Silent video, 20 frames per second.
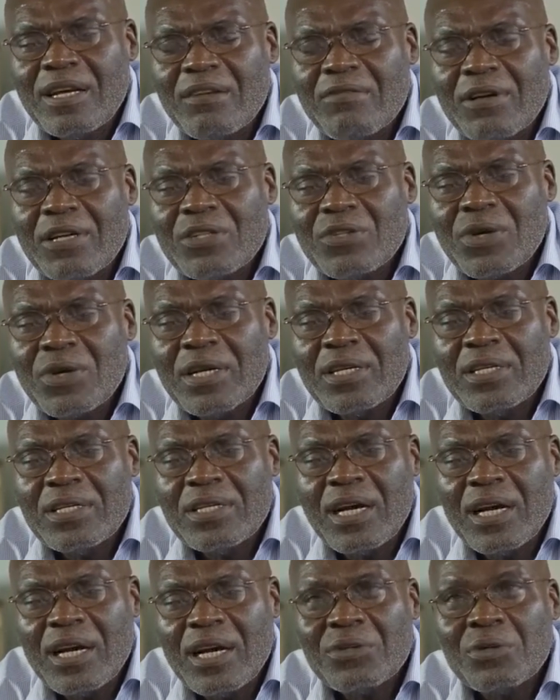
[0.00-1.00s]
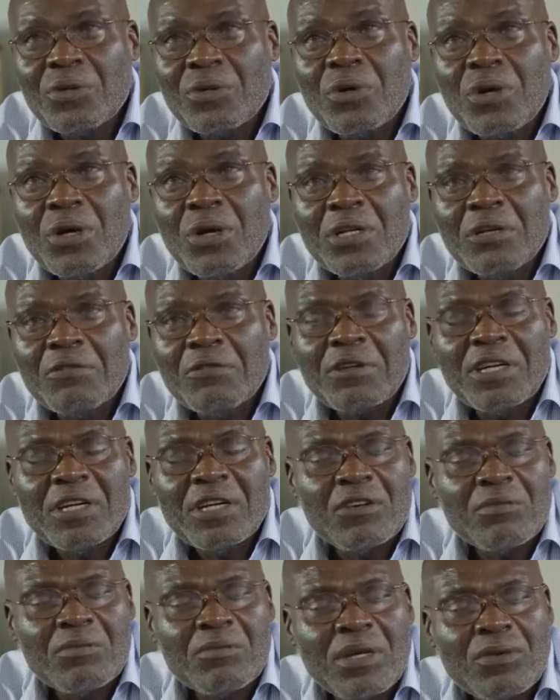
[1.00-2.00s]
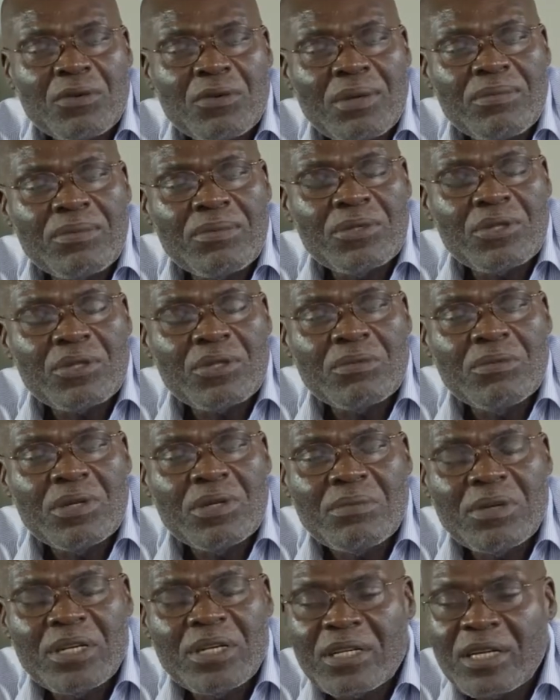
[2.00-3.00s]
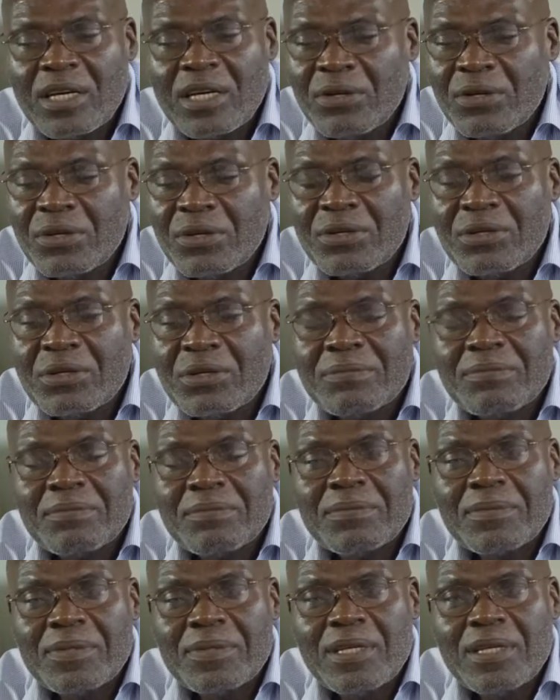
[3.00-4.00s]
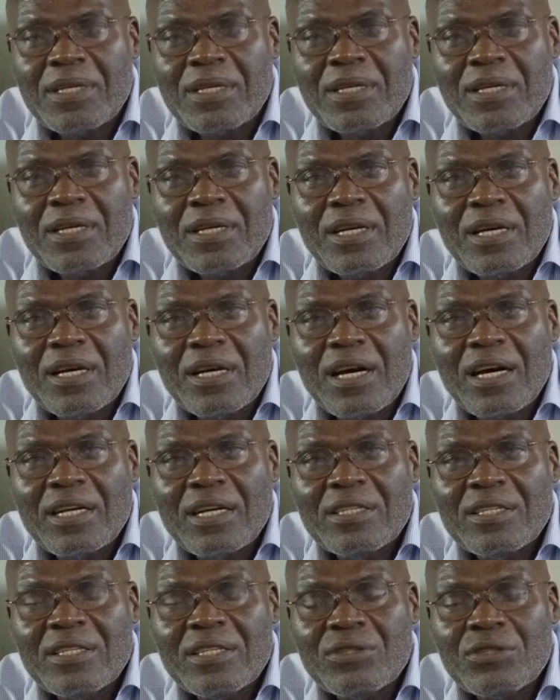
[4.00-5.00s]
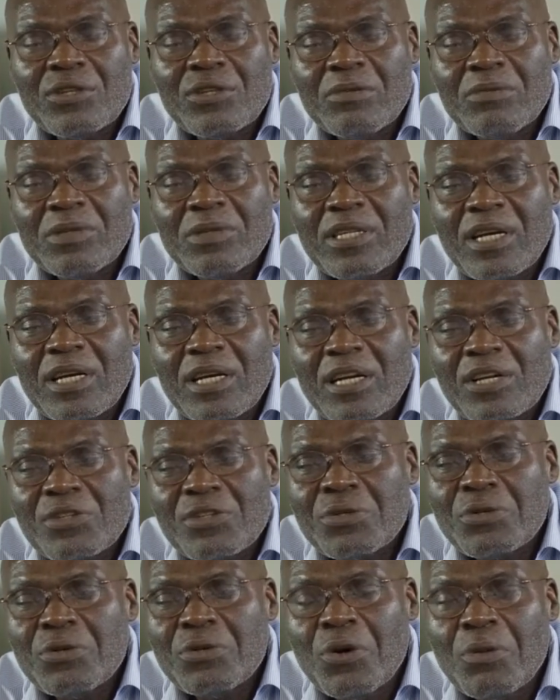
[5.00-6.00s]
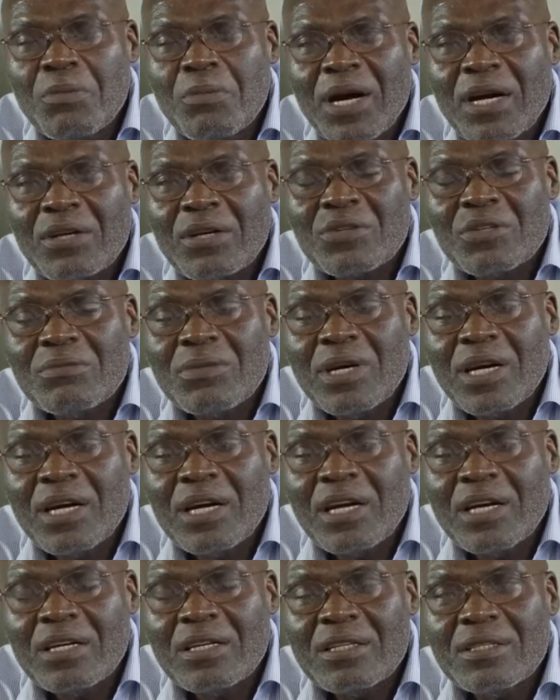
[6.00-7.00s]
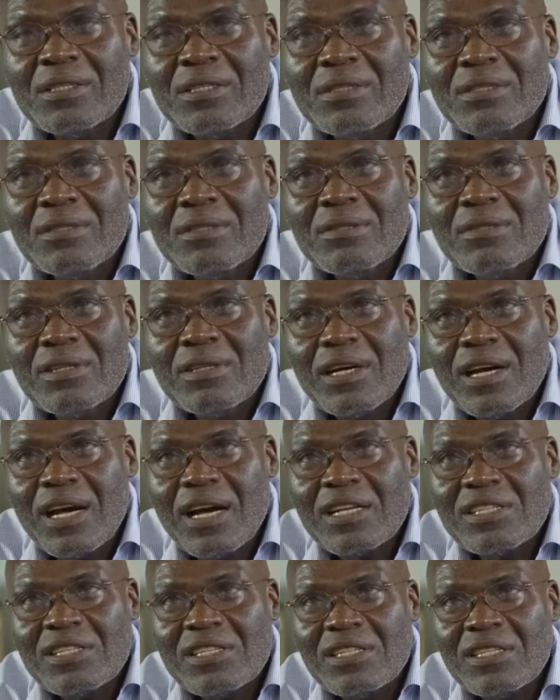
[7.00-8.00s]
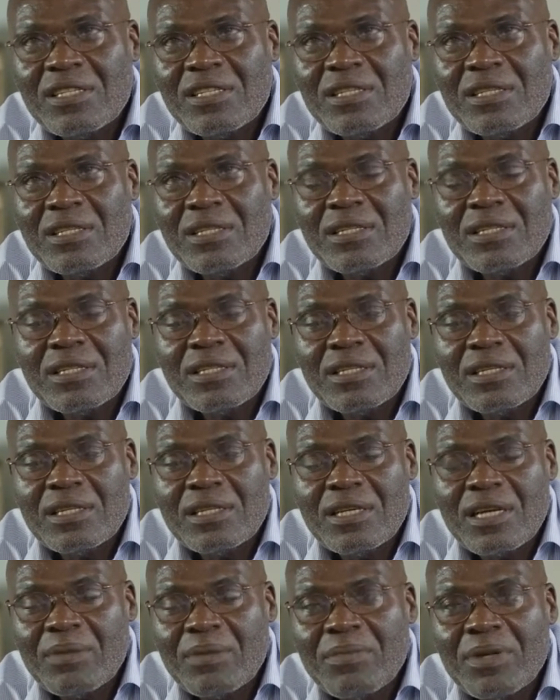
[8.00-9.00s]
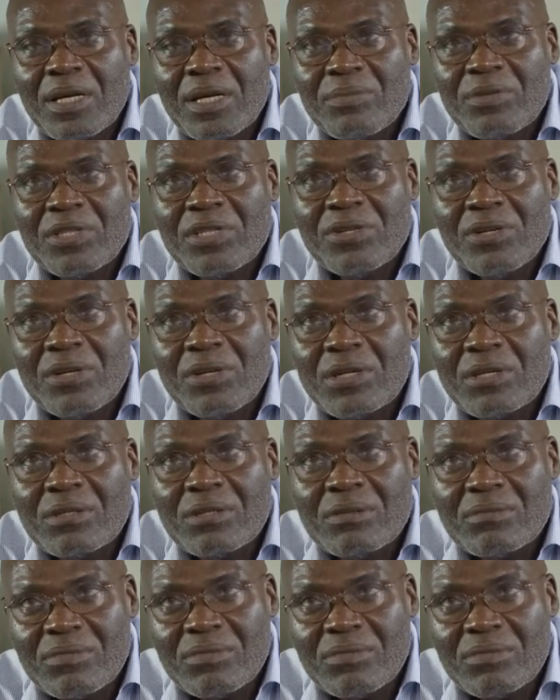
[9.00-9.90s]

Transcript: eventually I had to call a friend of mine who happened to be a medical doctor. And he told me that I should go back to my anti-epileptic drug,